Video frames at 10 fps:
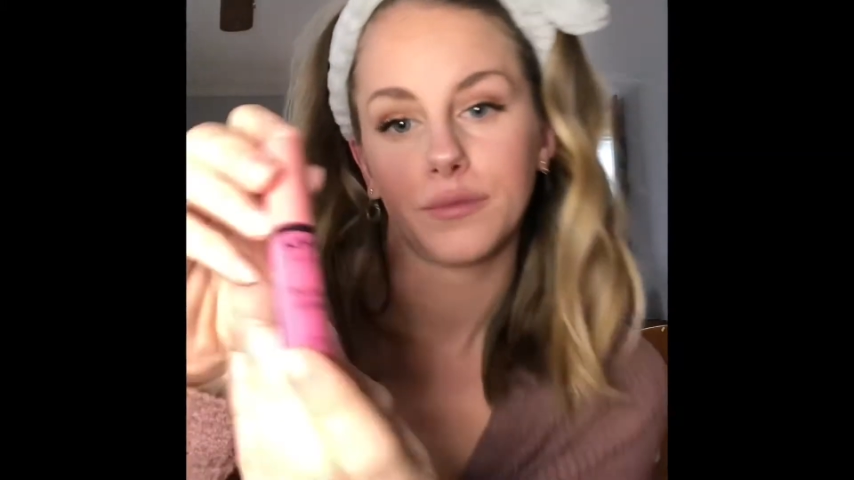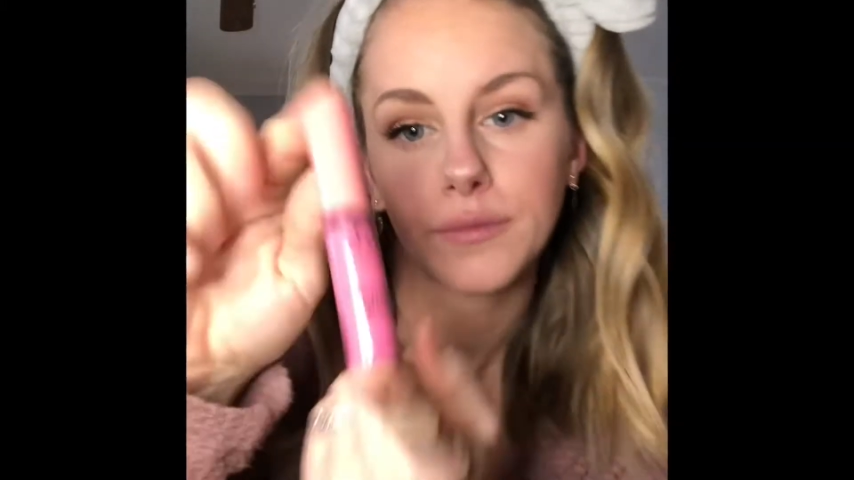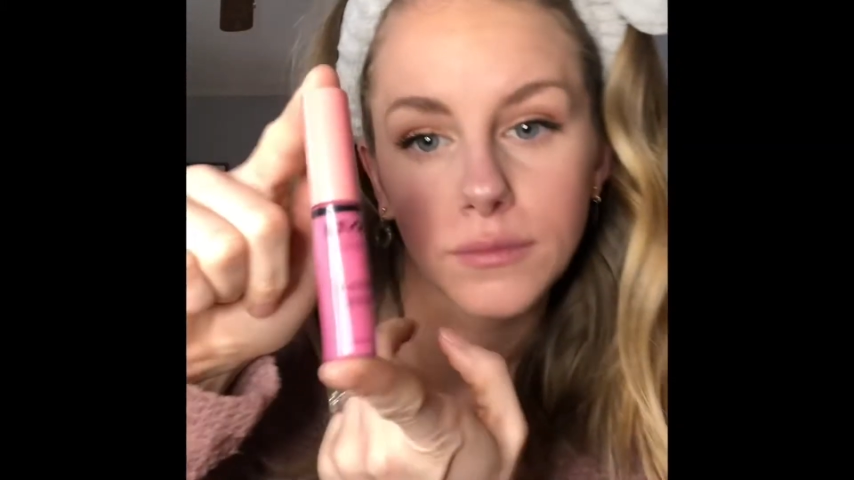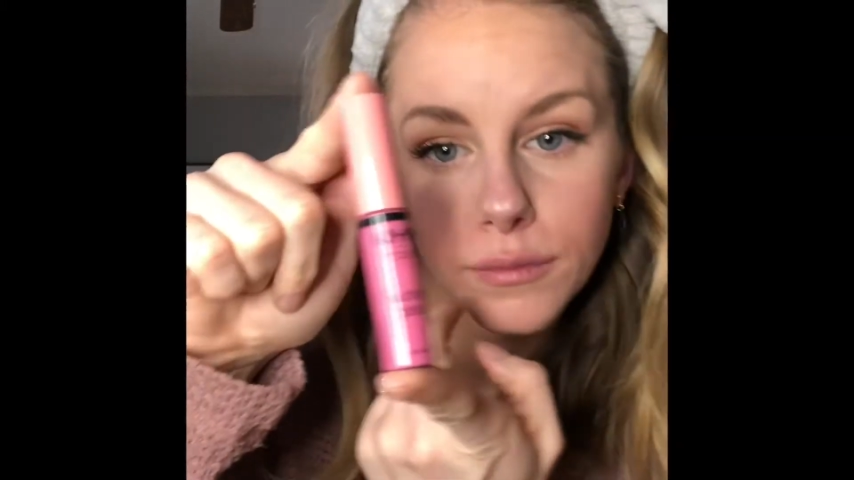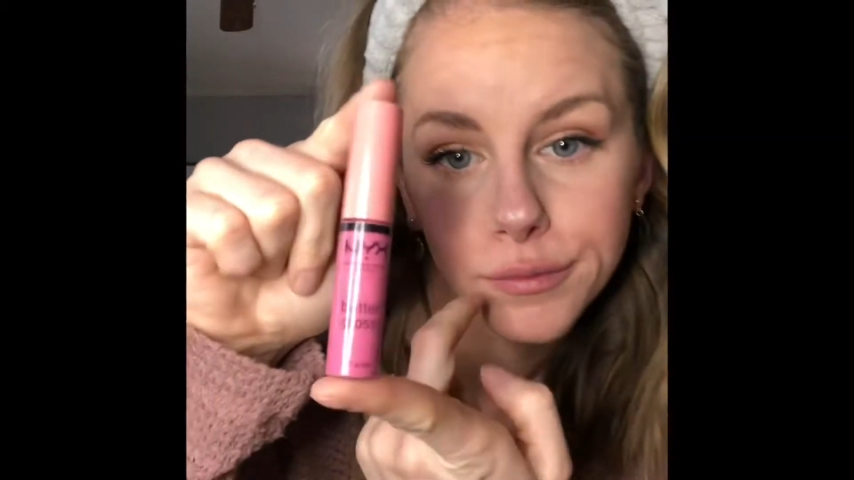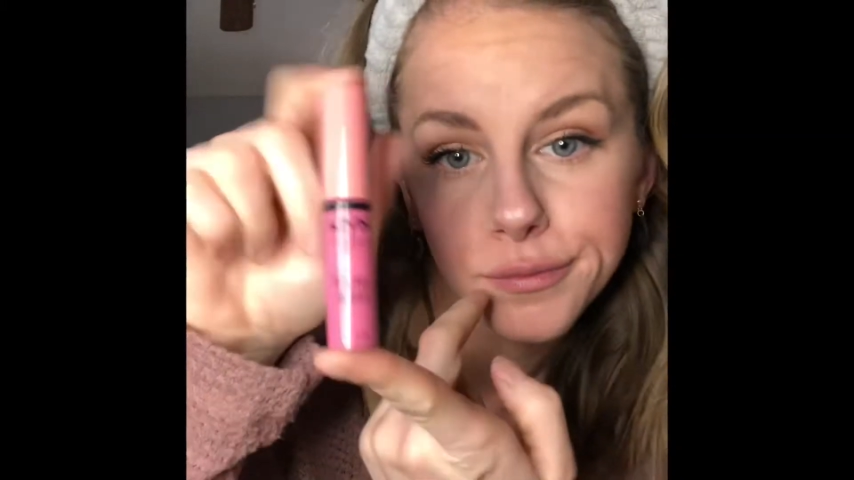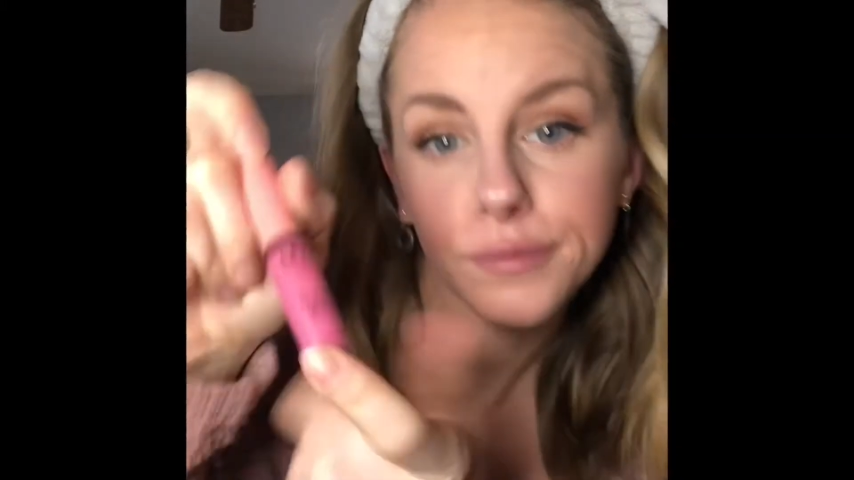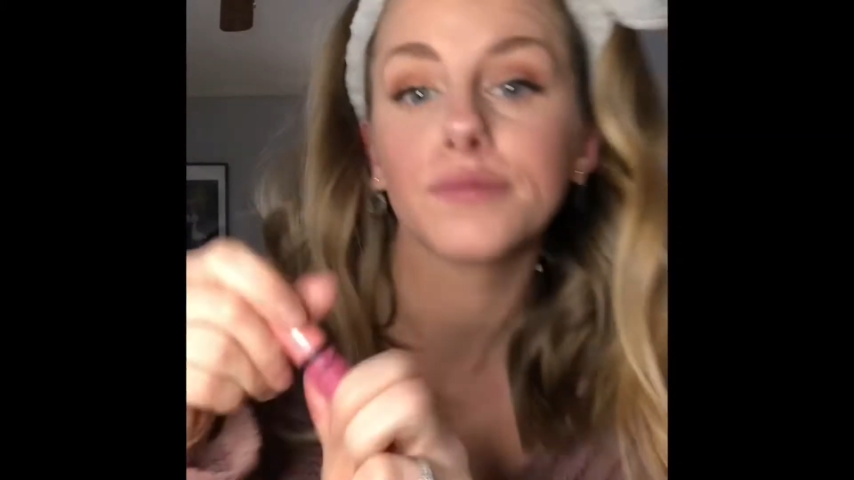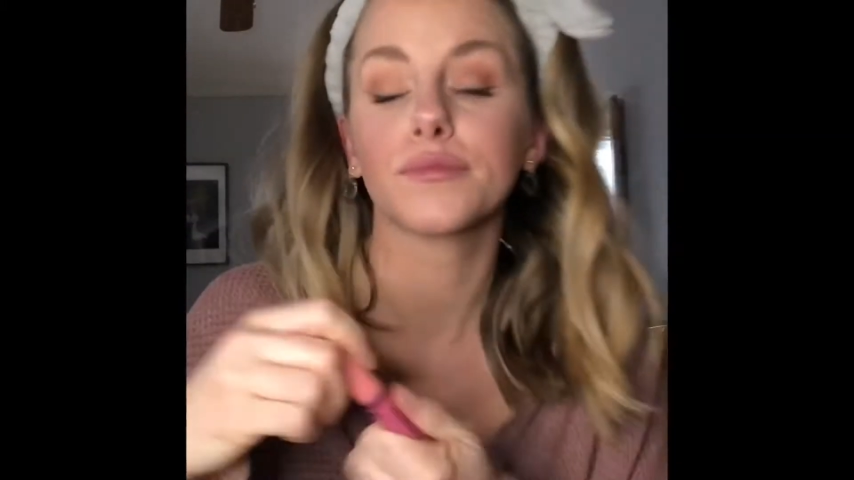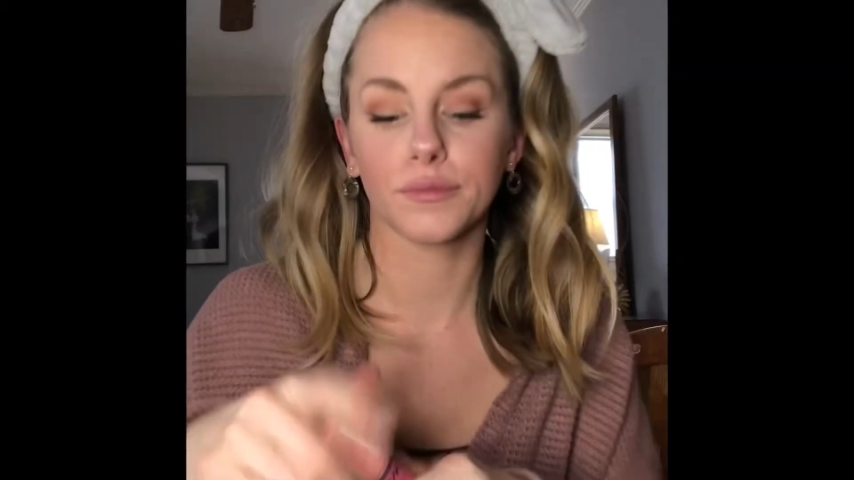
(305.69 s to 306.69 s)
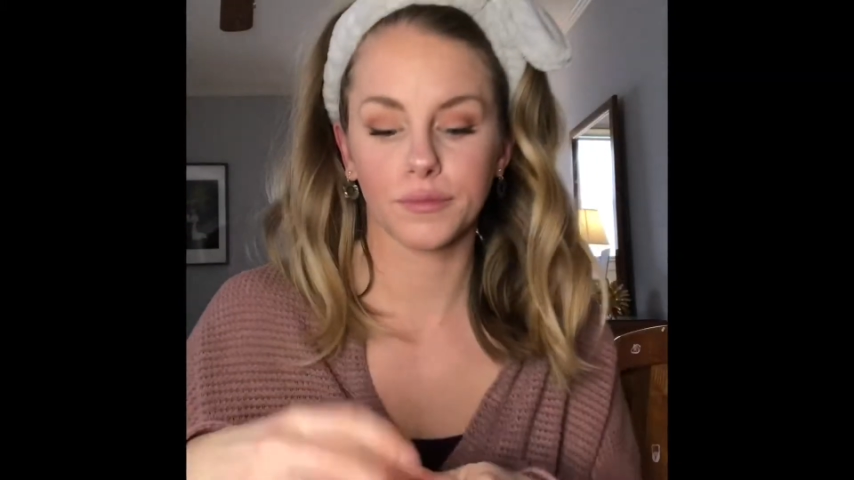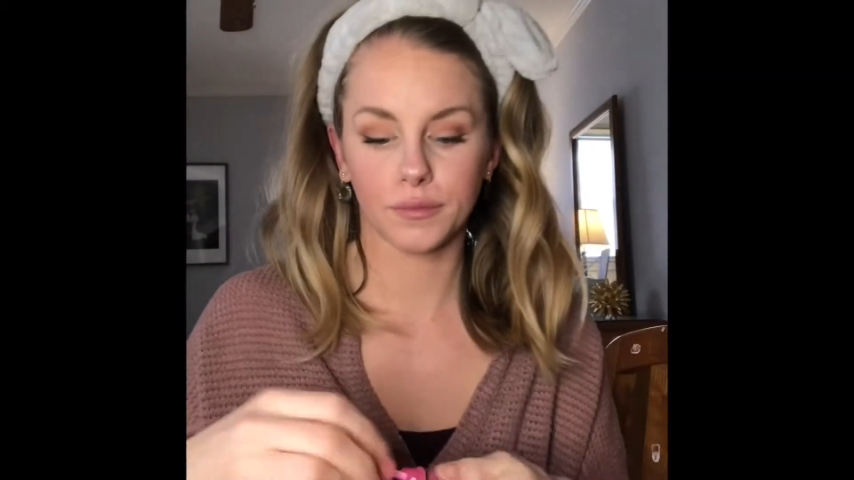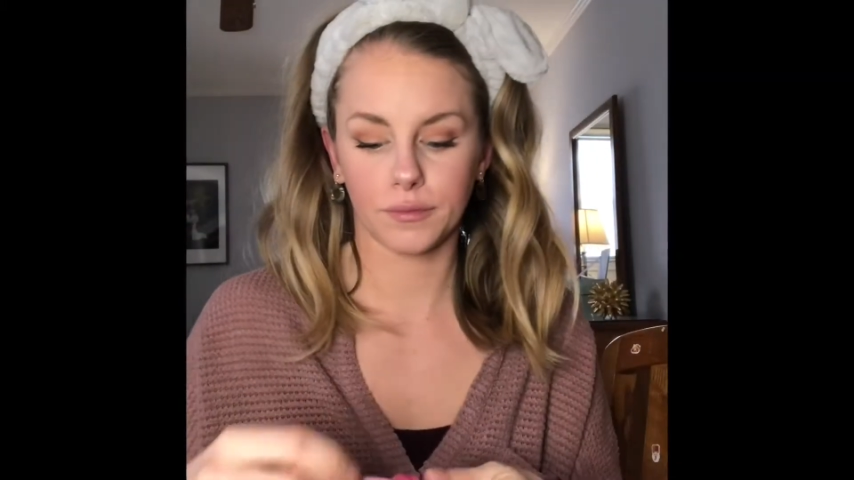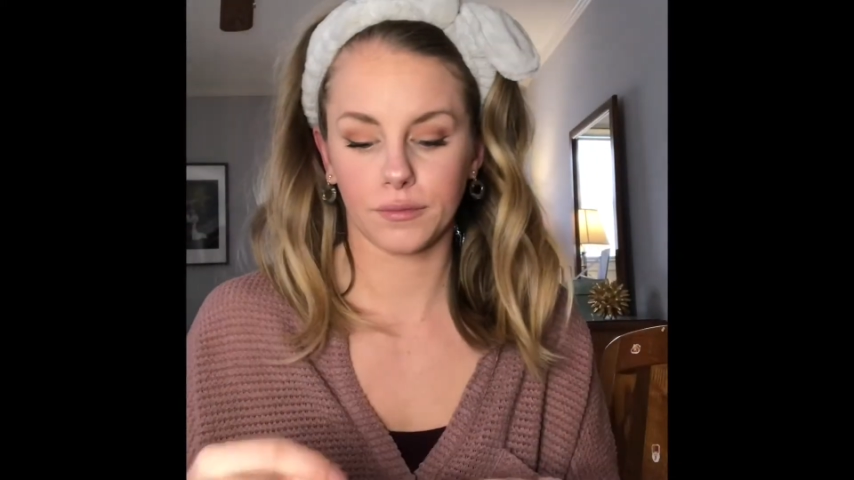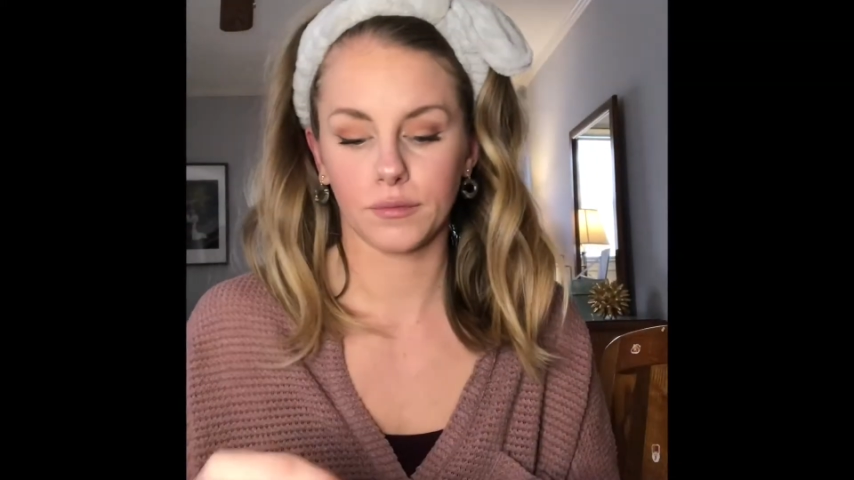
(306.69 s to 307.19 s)
I finish it
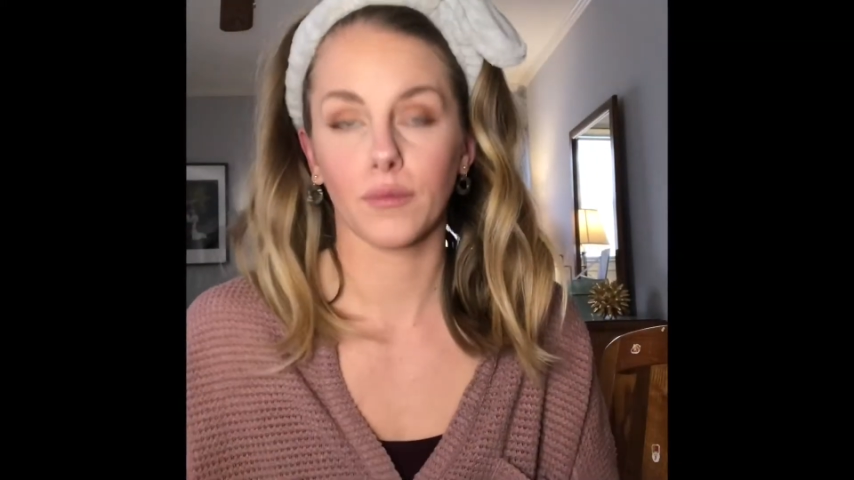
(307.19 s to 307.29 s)
off with the